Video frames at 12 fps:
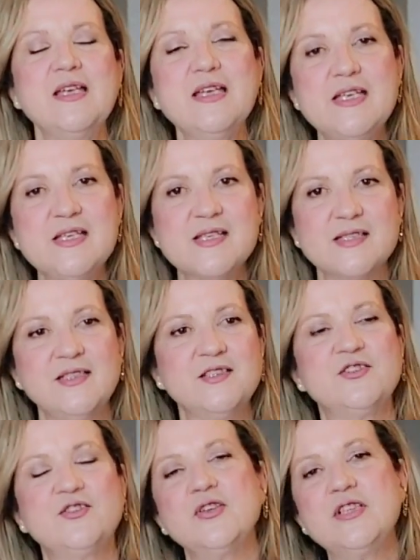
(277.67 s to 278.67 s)
is
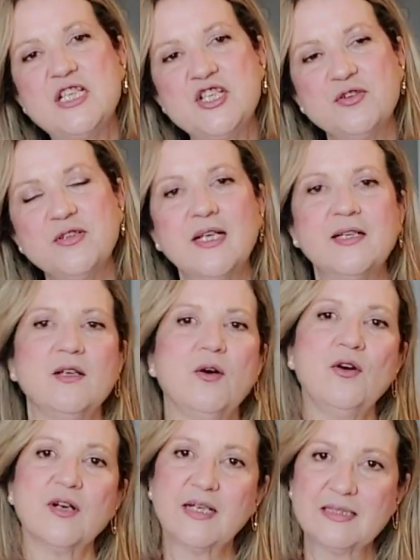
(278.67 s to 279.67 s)
the traditional
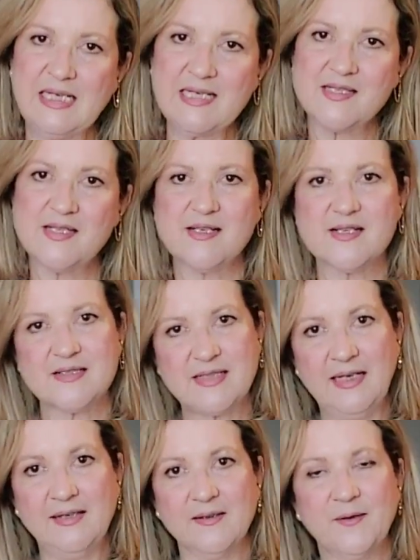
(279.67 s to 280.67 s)
or classic
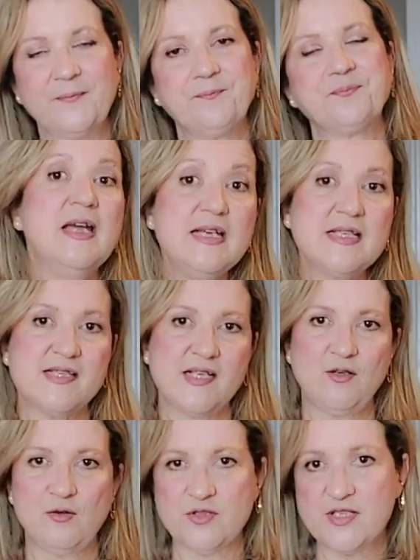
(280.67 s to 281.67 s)
style. It's
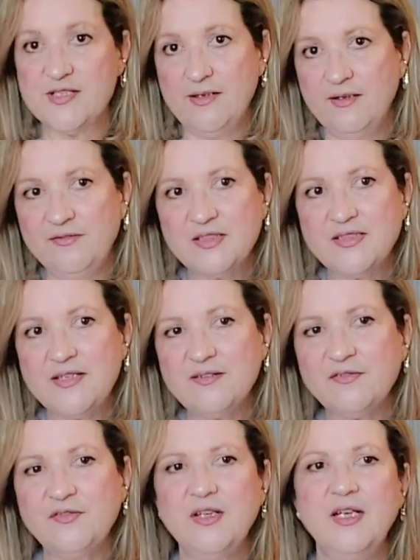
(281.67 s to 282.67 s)
a
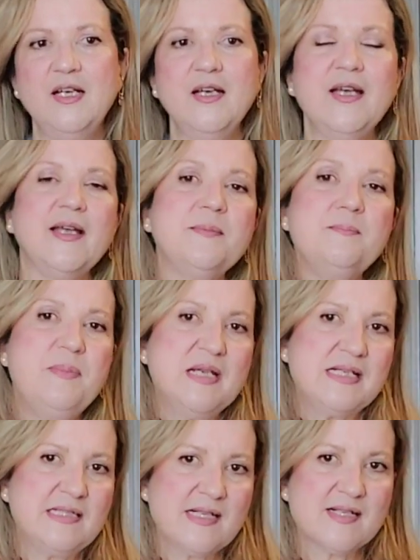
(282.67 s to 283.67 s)
conservative and
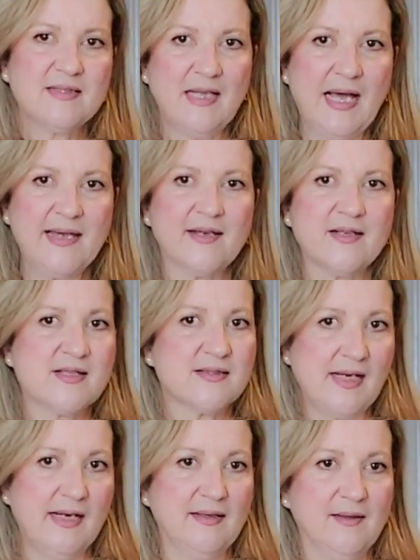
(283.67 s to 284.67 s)
business-like
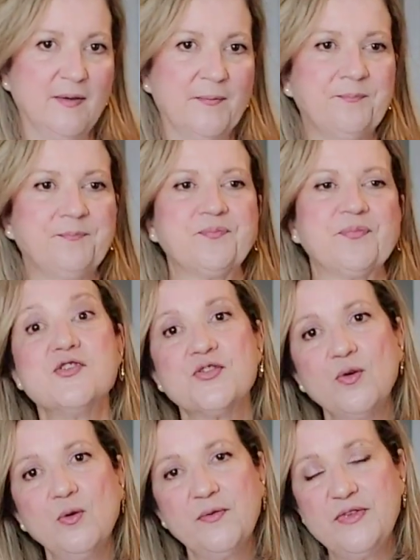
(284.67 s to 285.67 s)
style.
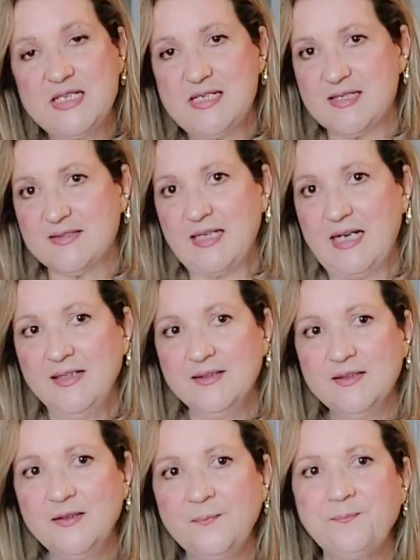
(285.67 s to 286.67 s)
Through this
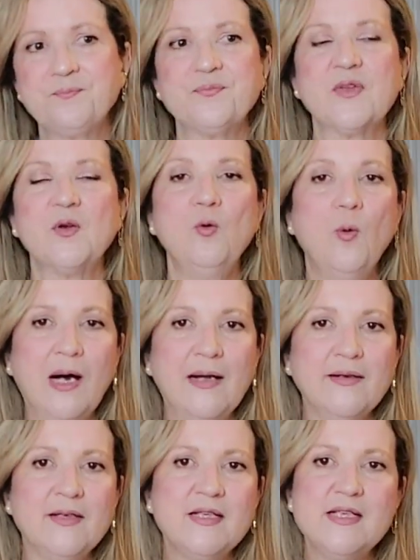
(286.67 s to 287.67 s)
style,
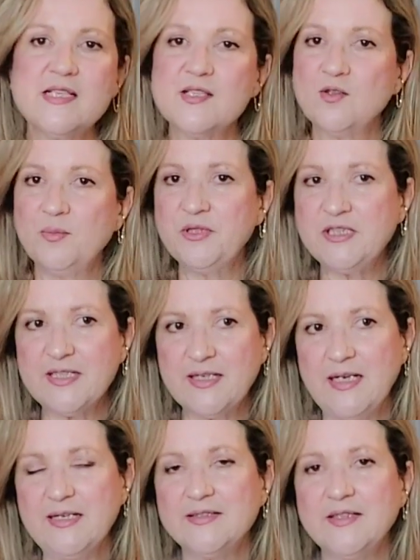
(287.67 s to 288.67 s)
one is
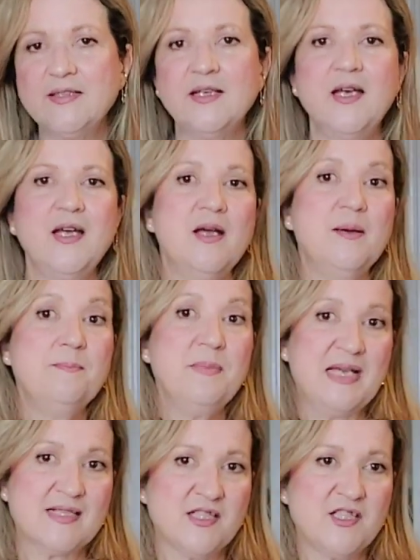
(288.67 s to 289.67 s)
communicating
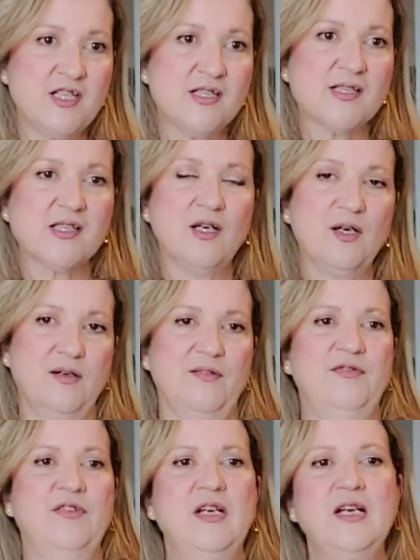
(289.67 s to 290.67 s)
messages of